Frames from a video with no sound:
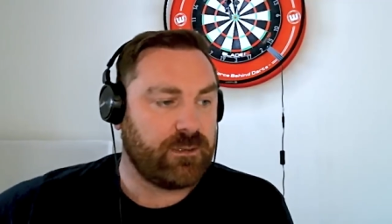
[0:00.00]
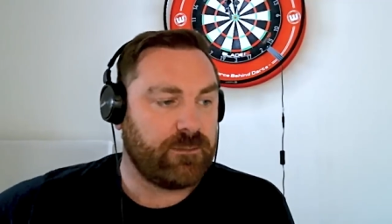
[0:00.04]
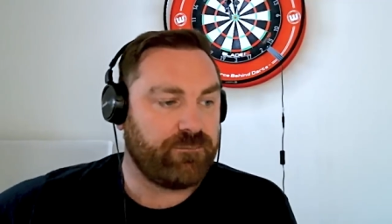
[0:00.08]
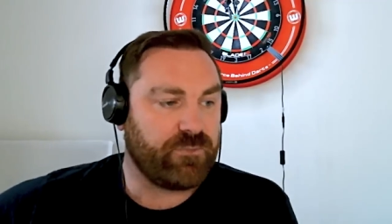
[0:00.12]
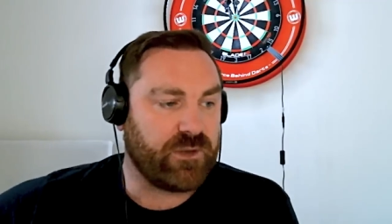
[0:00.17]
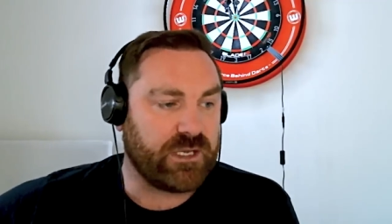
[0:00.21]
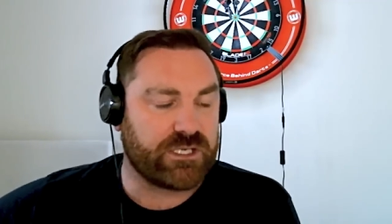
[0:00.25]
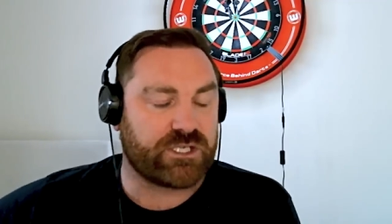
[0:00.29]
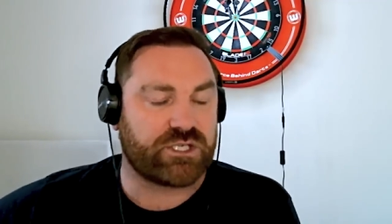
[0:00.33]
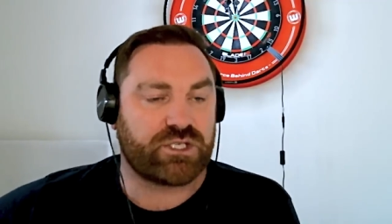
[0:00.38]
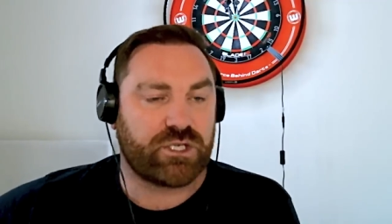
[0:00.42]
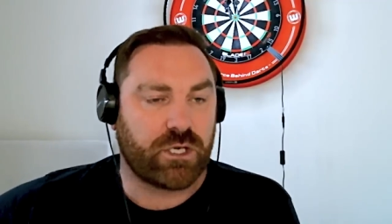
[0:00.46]

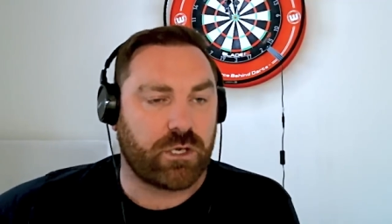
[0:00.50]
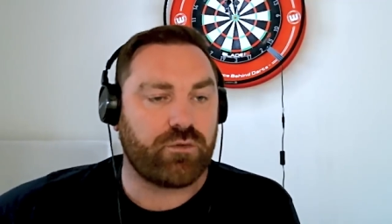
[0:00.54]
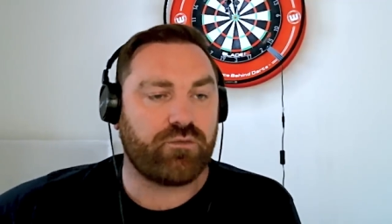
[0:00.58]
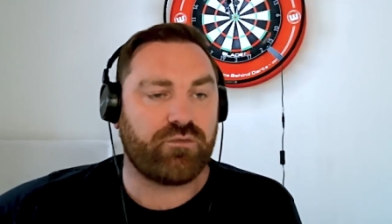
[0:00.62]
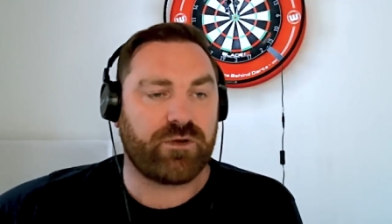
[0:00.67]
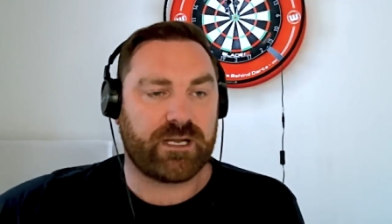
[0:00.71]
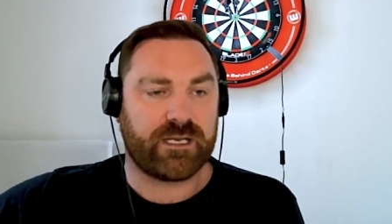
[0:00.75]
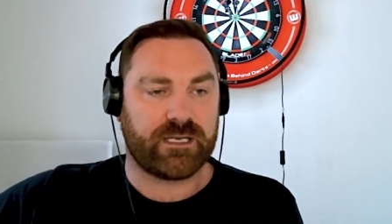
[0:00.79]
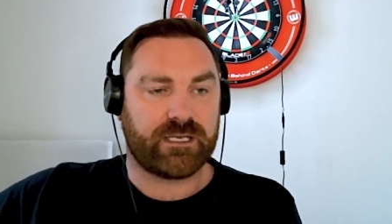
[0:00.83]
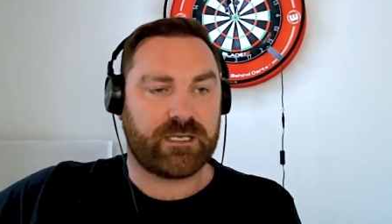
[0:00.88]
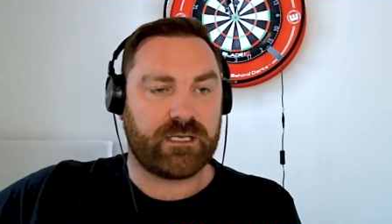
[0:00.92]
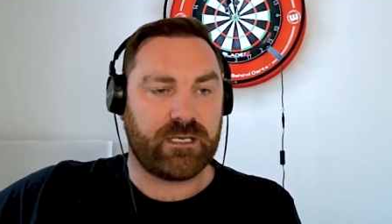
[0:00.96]
It's so
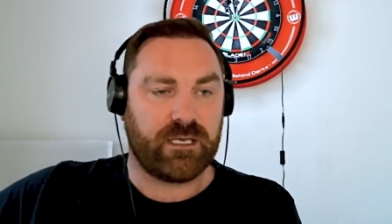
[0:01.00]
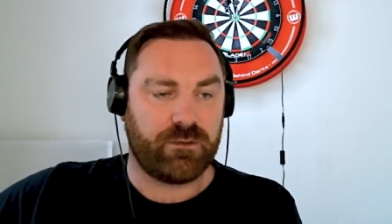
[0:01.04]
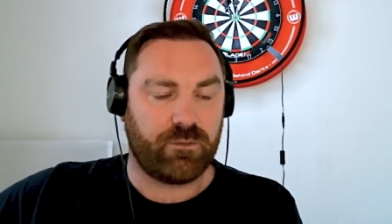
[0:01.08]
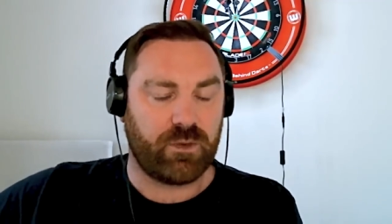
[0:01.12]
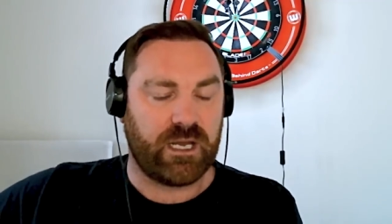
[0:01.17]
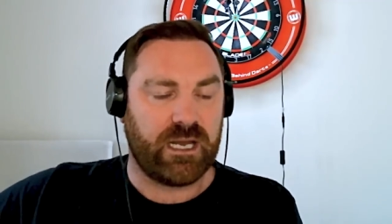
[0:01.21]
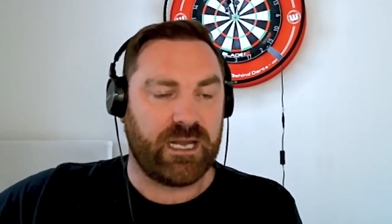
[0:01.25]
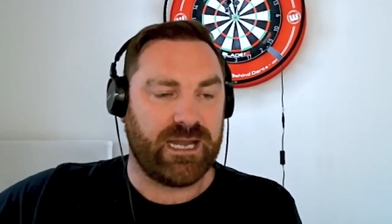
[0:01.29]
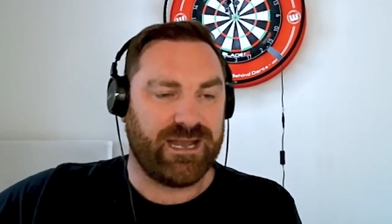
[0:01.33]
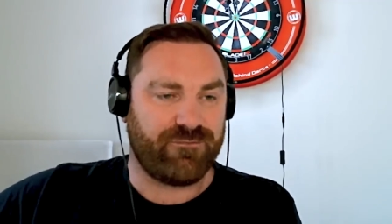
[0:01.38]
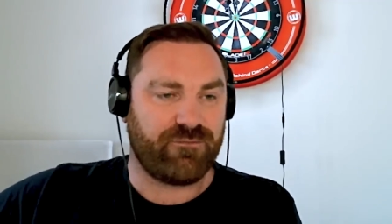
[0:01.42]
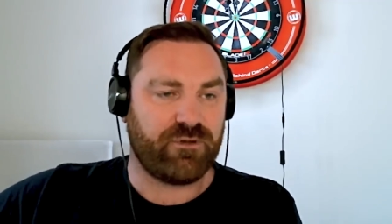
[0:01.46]
radical in,
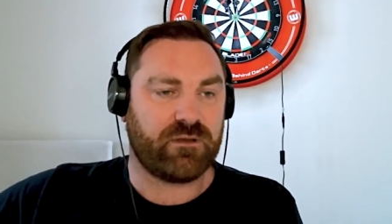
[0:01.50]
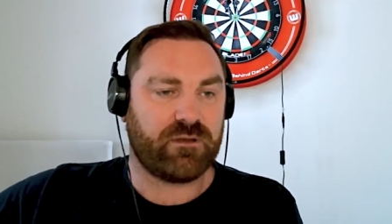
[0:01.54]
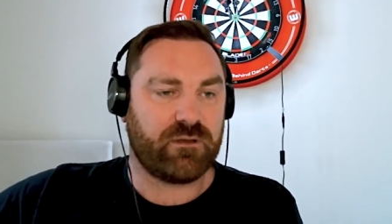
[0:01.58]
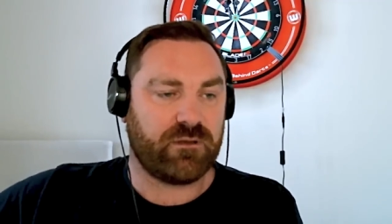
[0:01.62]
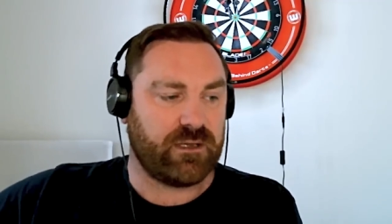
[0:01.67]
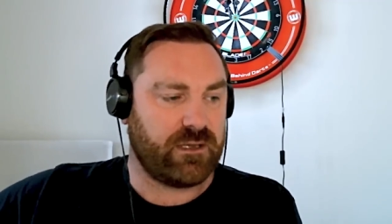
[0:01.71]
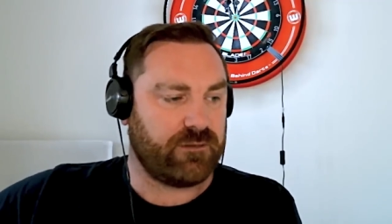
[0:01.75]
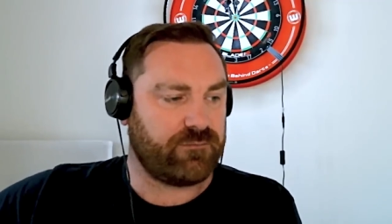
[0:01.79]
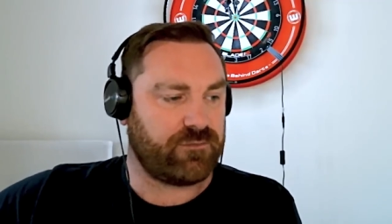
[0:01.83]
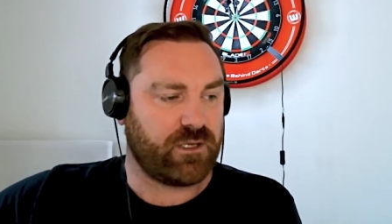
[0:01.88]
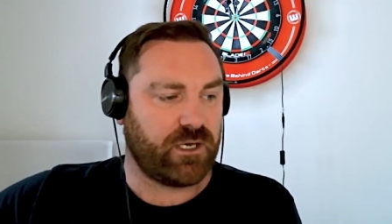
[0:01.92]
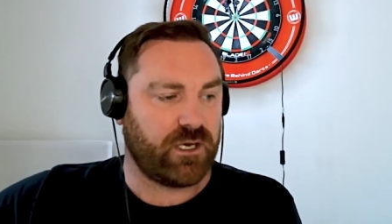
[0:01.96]
in everything
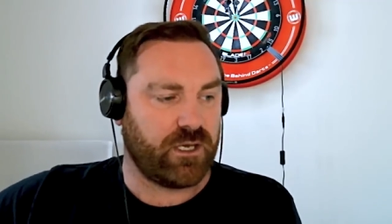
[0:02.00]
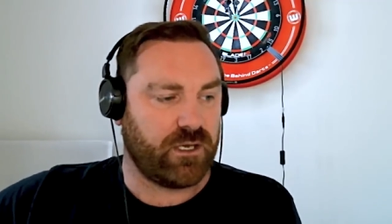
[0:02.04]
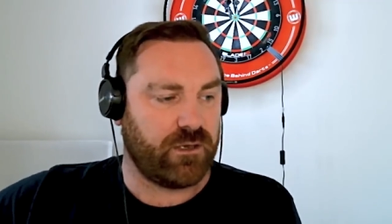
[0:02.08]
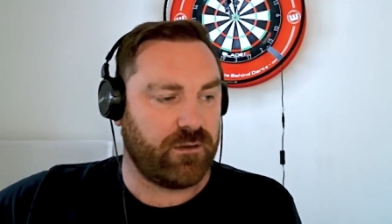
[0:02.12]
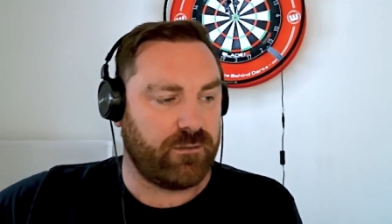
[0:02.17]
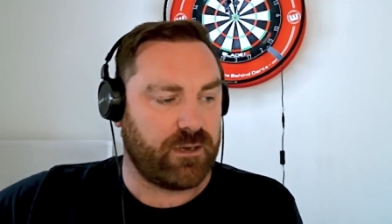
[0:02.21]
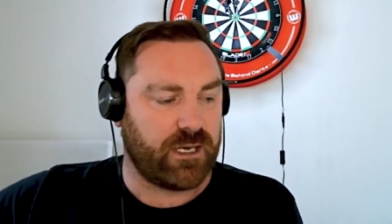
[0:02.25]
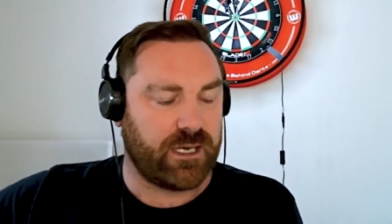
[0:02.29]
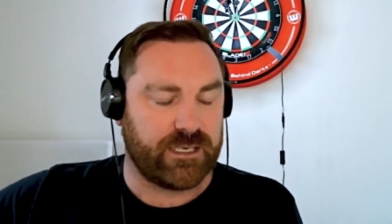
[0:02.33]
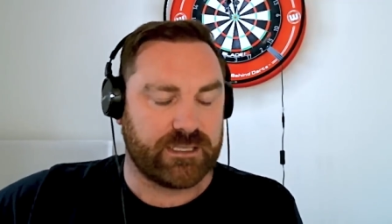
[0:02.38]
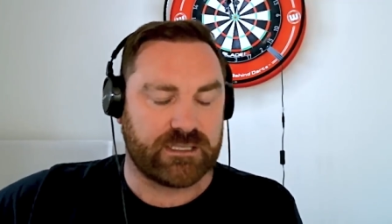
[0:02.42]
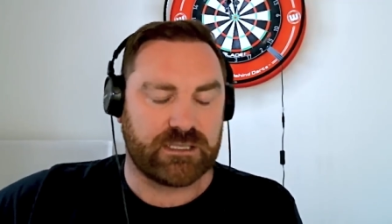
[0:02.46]
they've done,
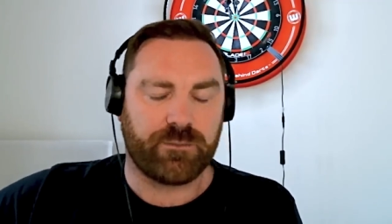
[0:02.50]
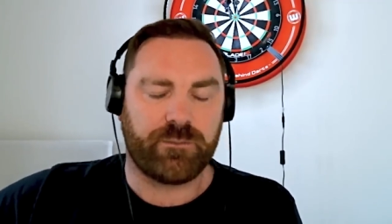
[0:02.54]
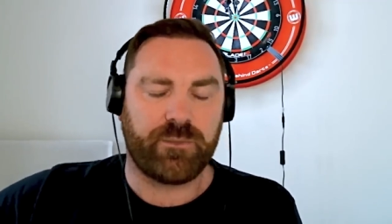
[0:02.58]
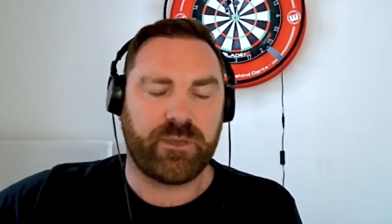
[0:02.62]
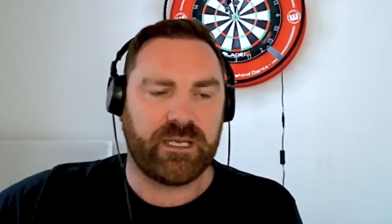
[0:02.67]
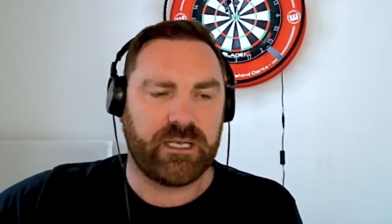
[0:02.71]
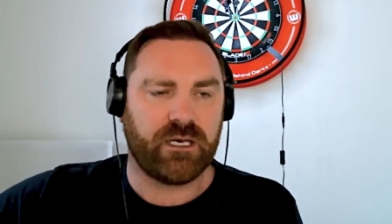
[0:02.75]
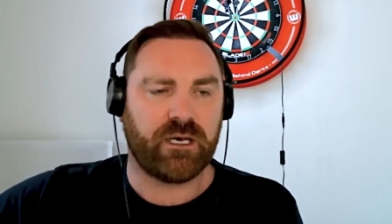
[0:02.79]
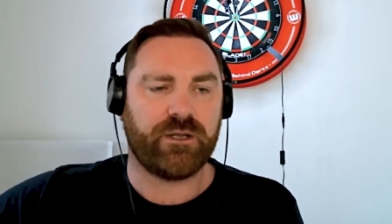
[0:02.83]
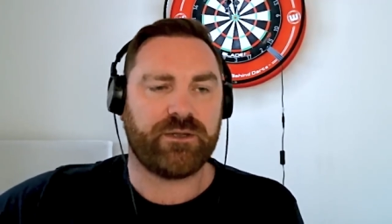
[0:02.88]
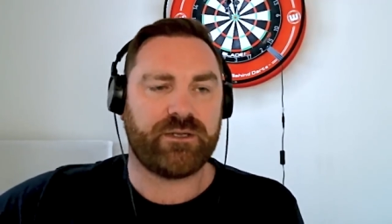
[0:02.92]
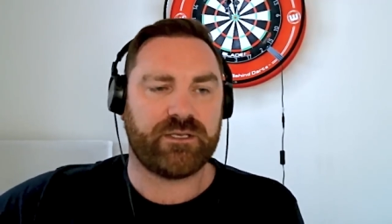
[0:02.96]
and it's a
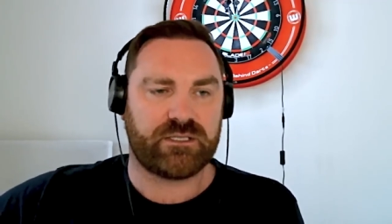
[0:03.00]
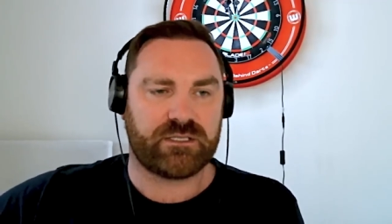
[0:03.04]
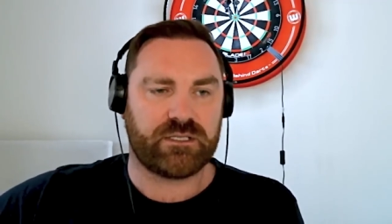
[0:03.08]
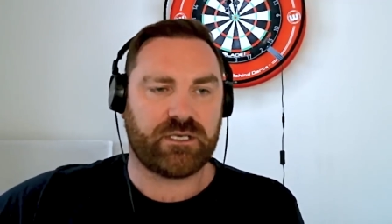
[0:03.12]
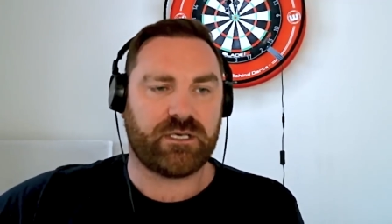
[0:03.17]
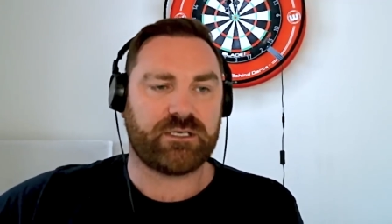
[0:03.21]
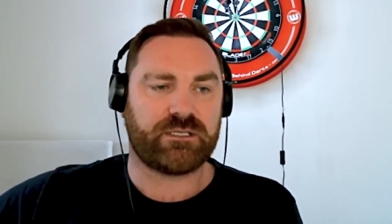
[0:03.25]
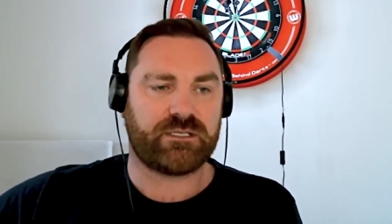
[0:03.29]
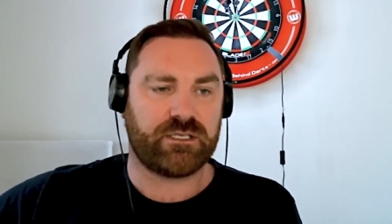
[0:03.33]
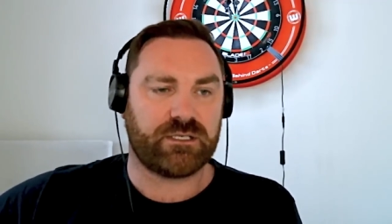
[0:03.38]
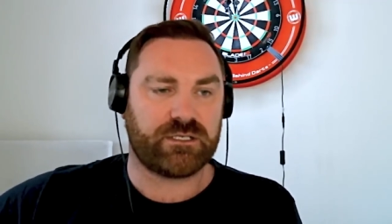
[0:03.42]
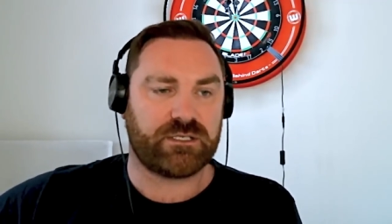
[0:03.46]
PR
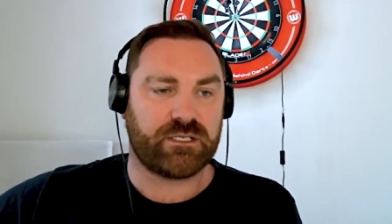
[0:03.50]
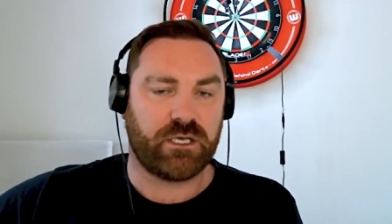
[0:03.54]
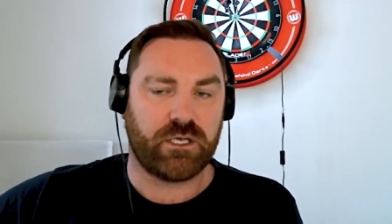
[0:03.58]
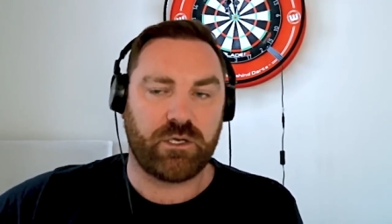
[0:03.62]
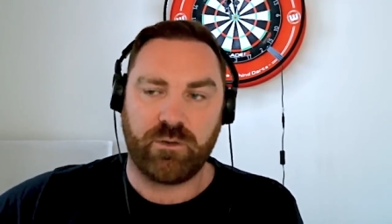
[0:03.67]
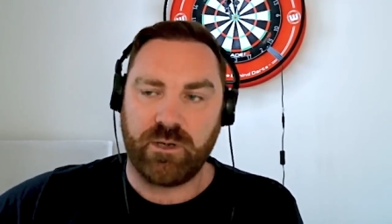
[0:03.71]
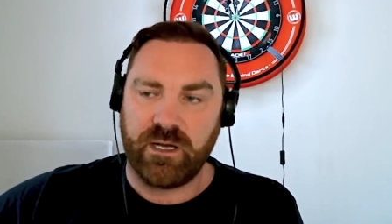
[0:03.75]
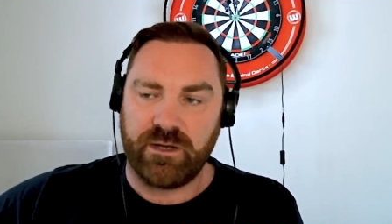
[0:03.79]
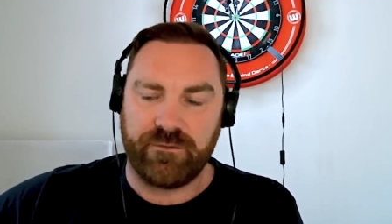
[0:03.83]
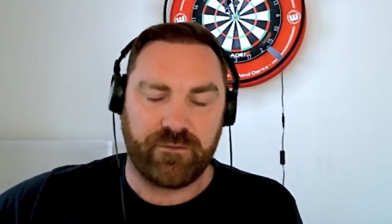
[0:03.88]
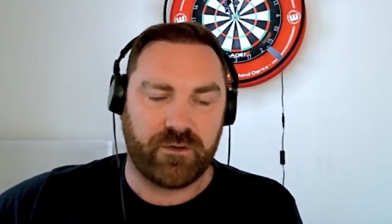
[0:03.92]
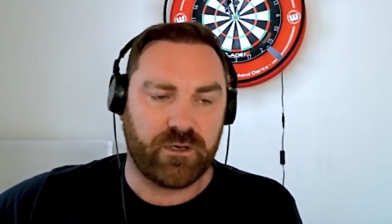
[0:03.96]
disaster. So
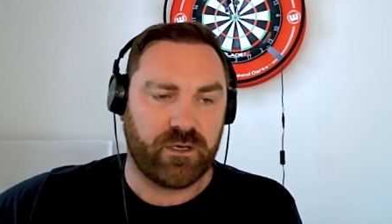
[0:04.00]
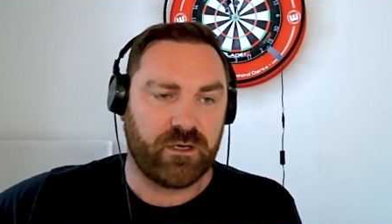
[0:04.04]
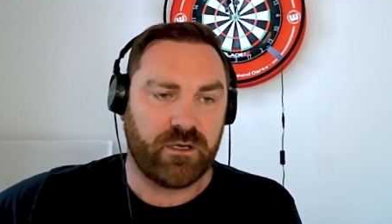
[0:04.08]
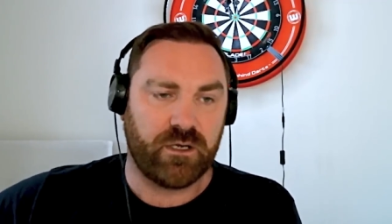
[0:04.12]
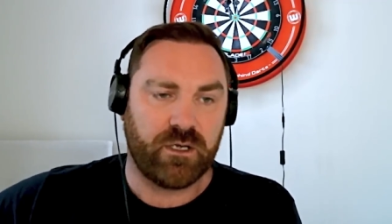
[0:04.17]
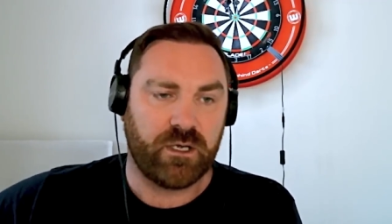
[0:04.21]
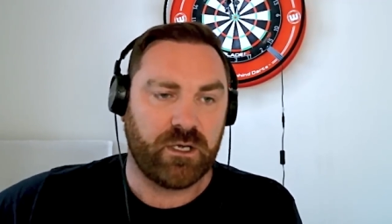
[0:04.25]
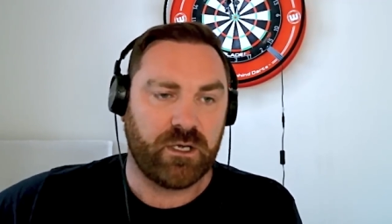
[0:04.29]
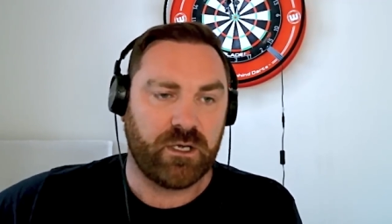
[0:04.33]
whoever